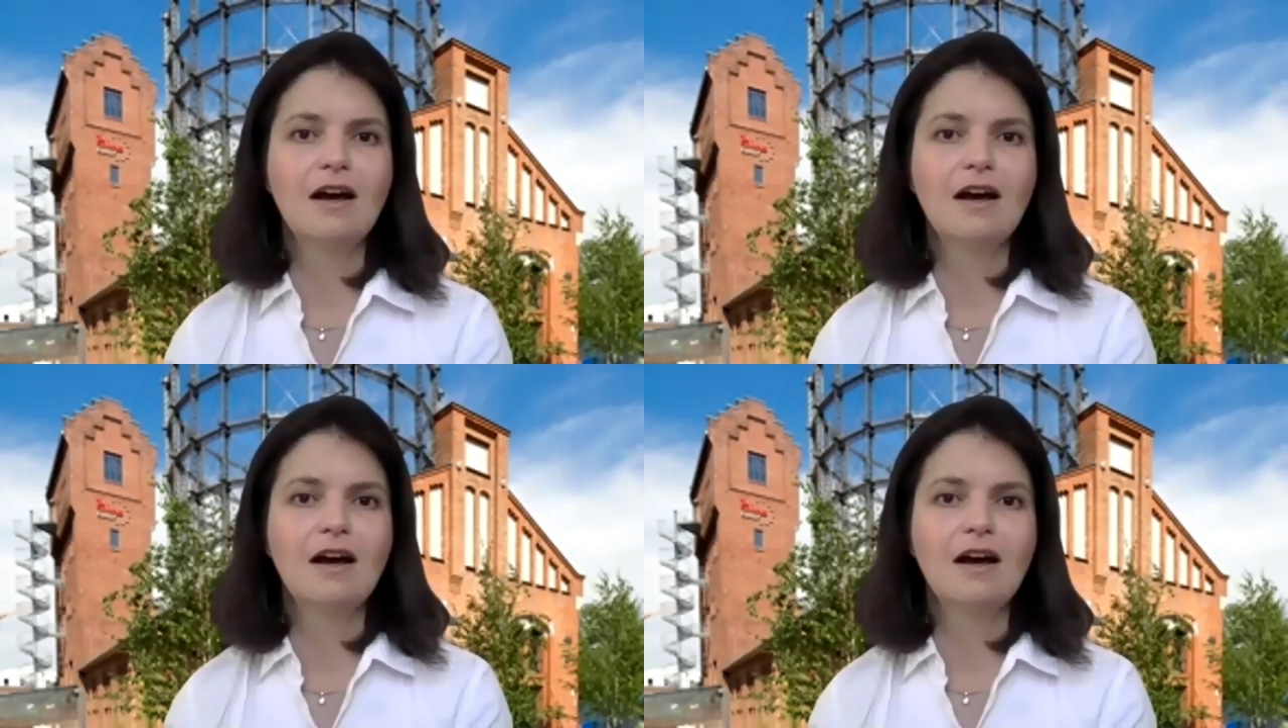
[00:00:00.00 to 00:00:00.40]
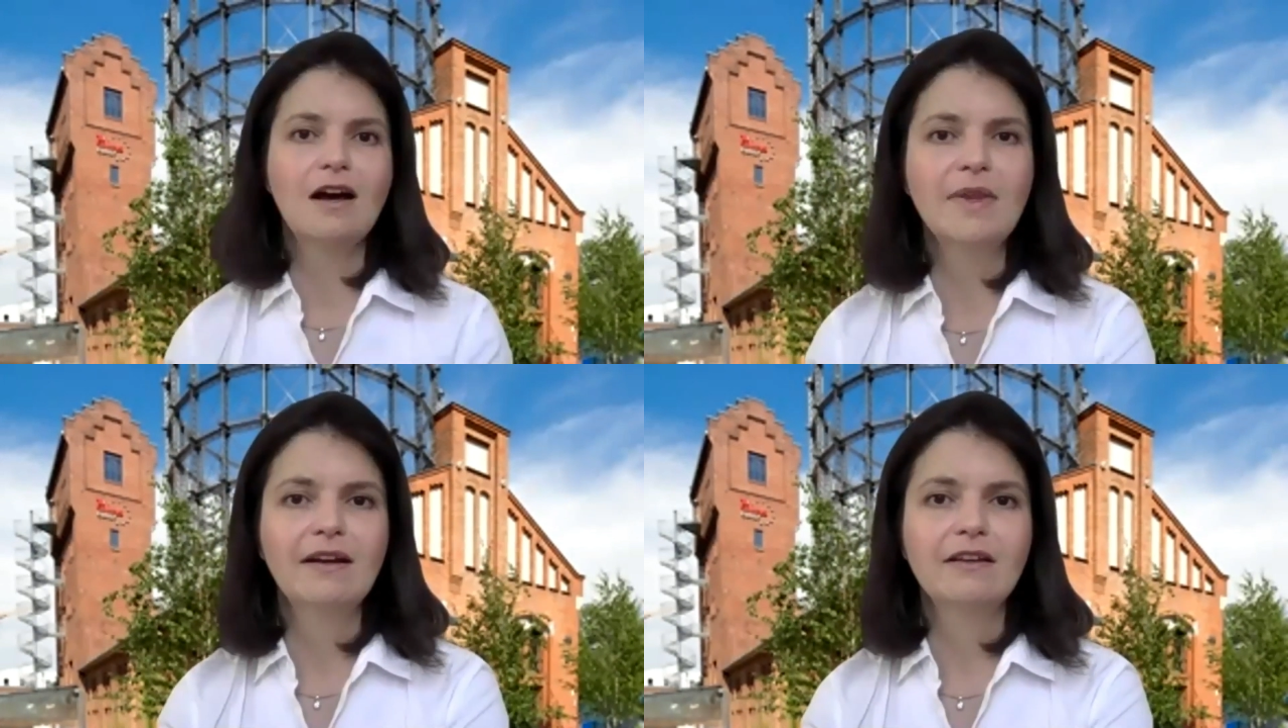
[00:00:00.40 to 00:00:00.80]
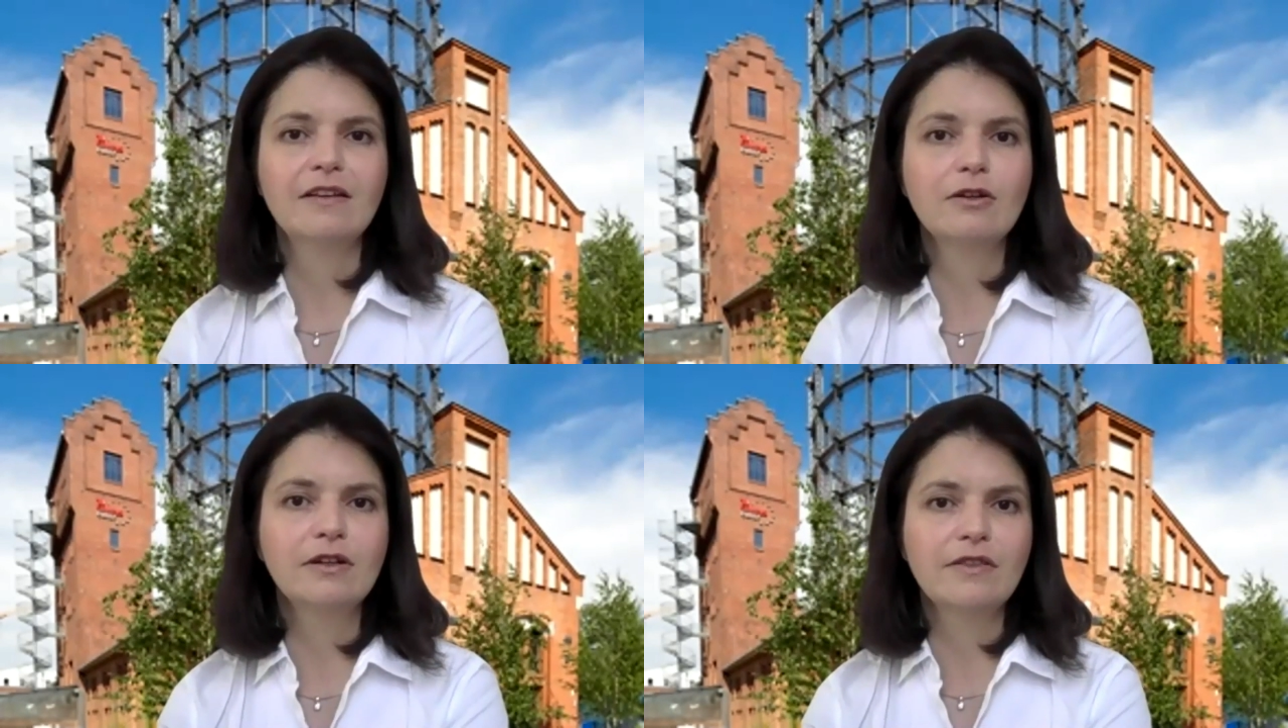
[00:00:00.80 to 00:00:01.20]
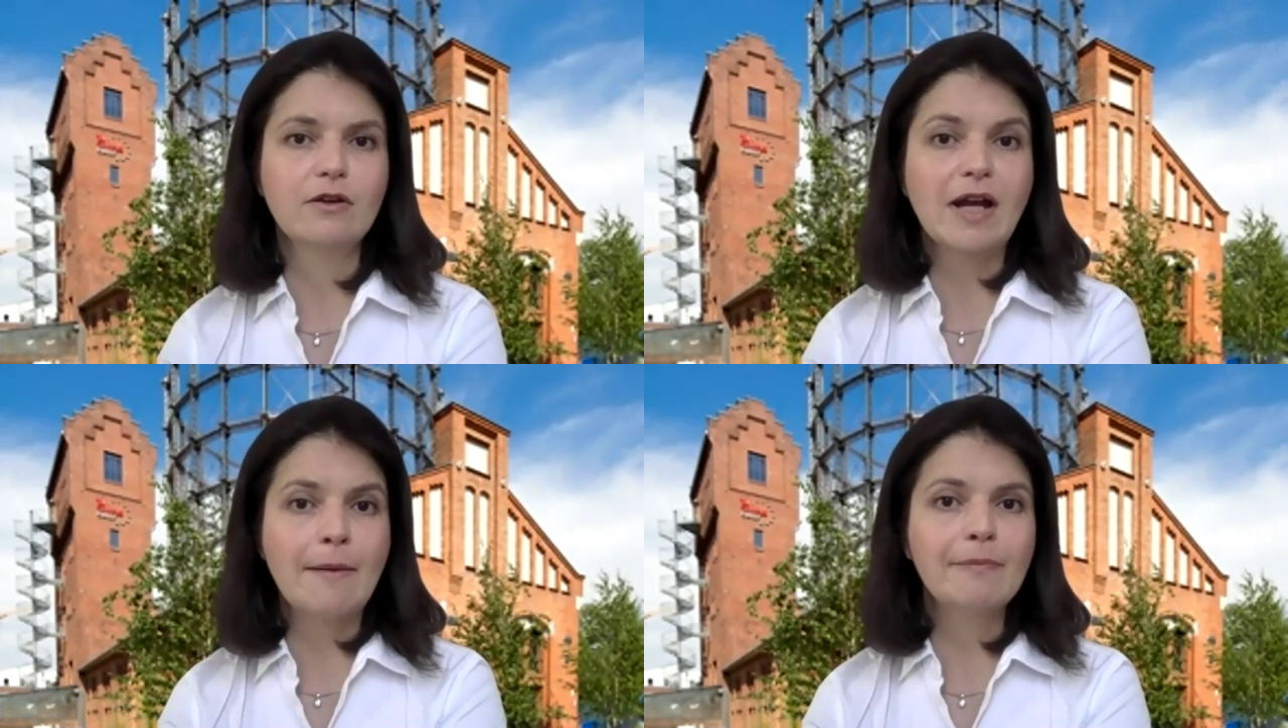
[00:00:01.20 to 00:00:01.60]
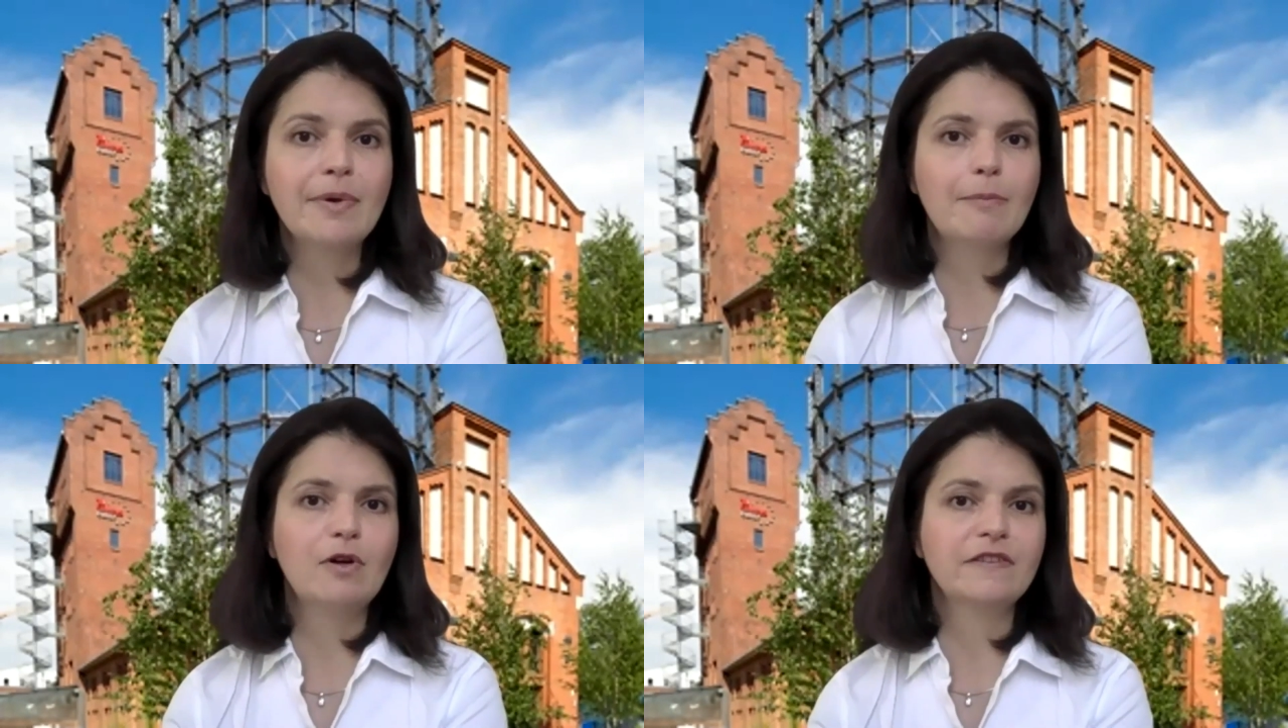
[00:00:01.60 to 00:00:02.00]
the ramp
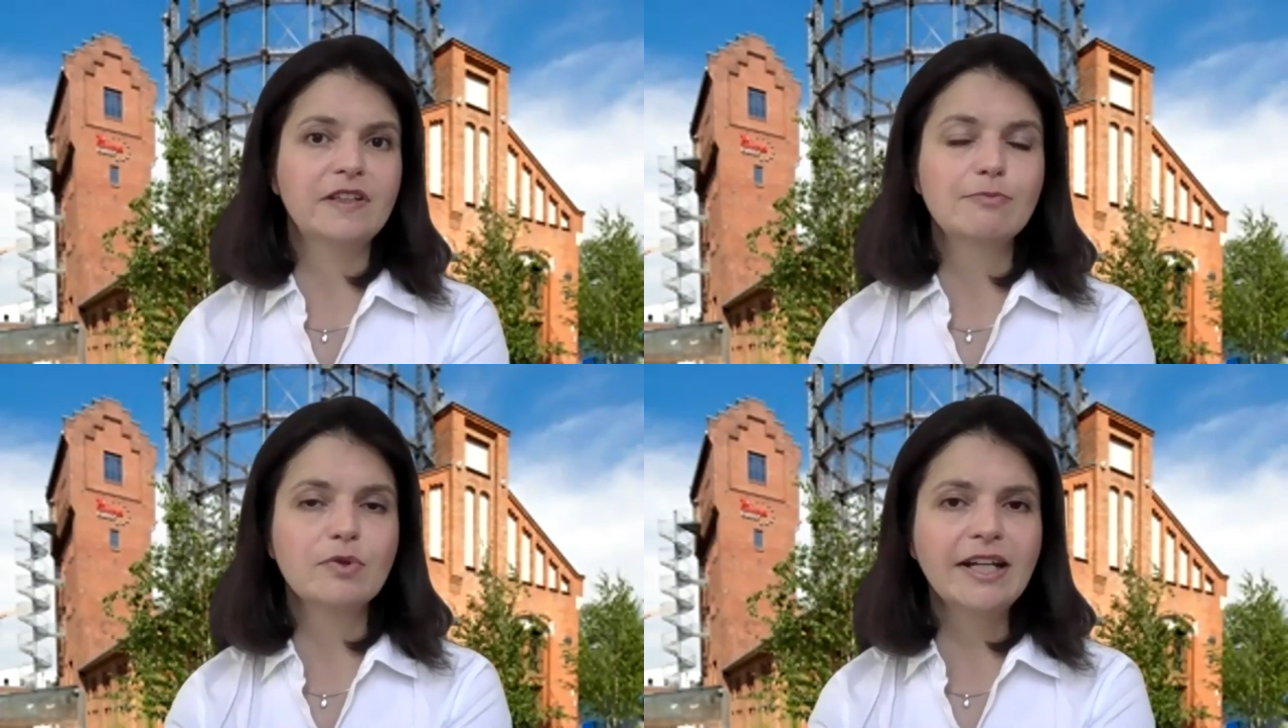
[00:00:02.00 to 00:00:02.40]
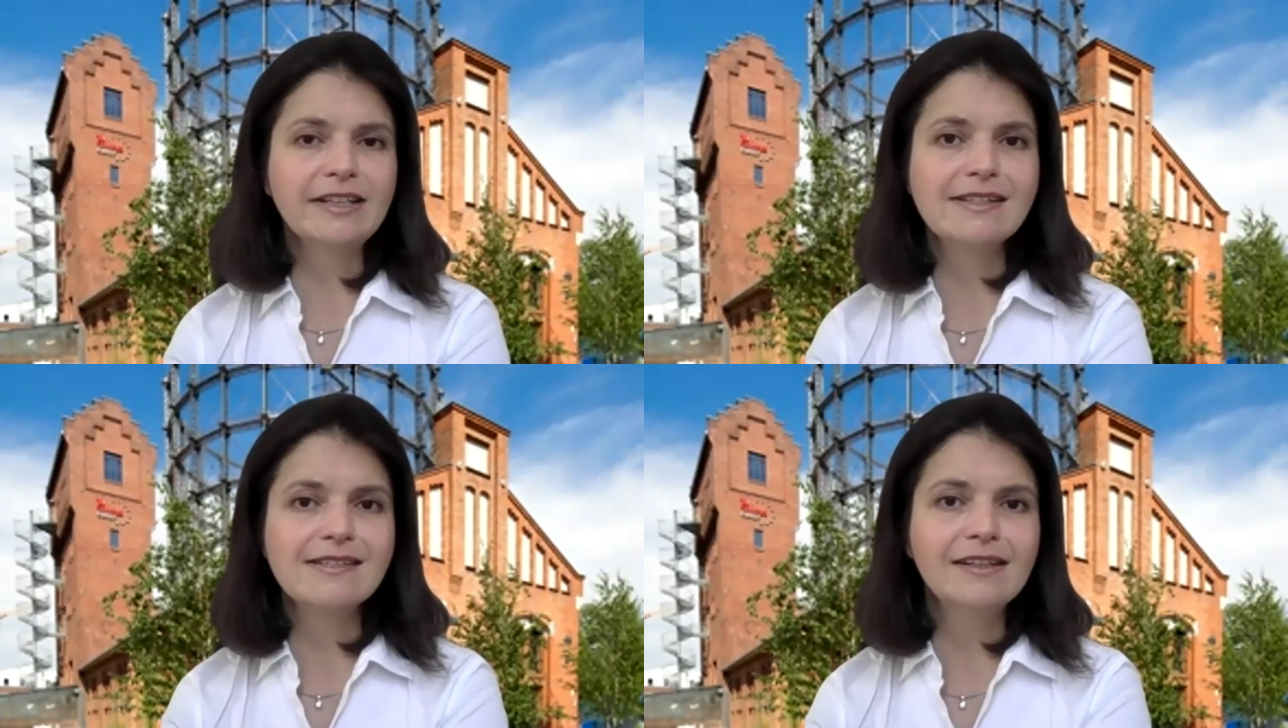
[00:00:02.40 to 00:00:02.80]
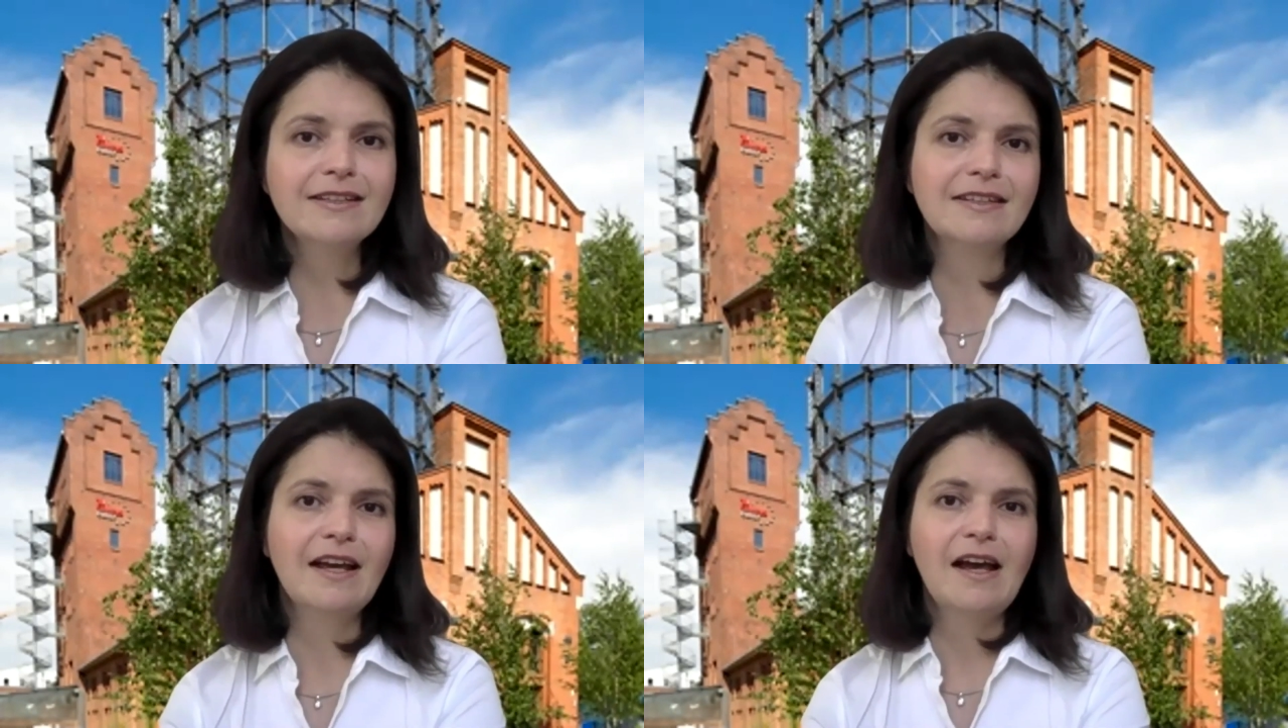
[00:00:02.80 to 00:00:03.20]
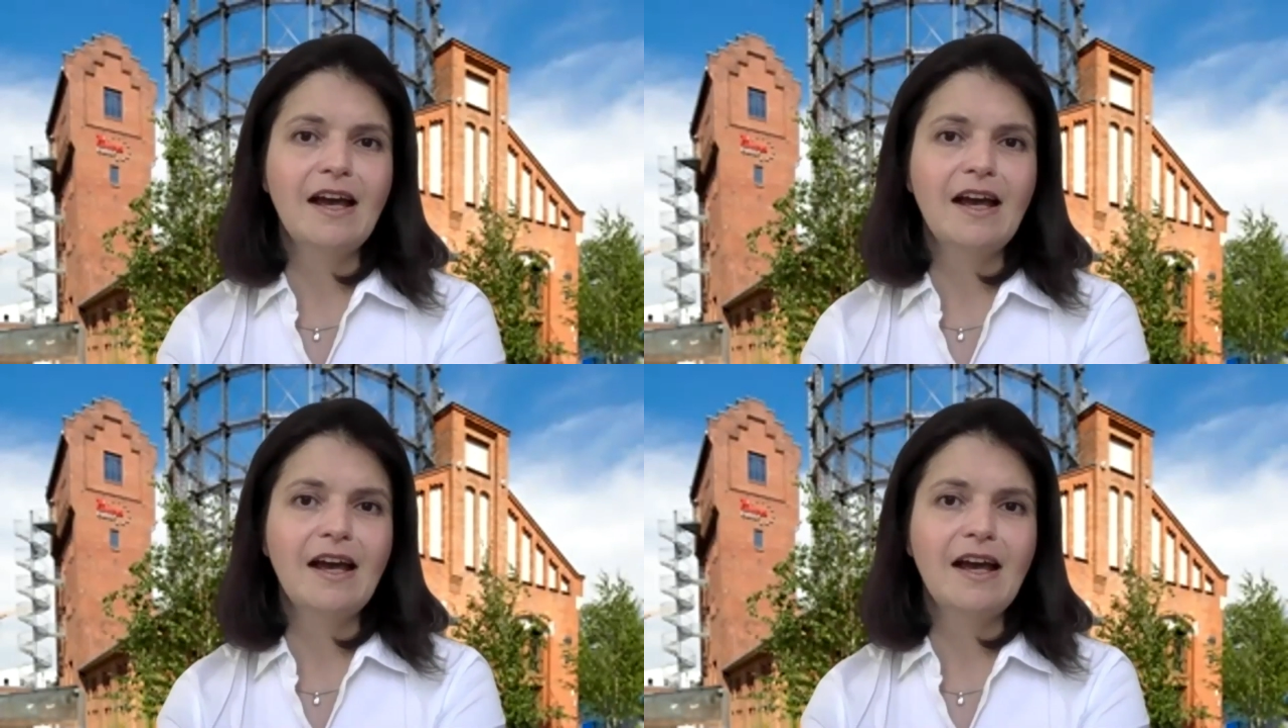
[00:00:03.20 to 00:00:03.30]
up of these practices,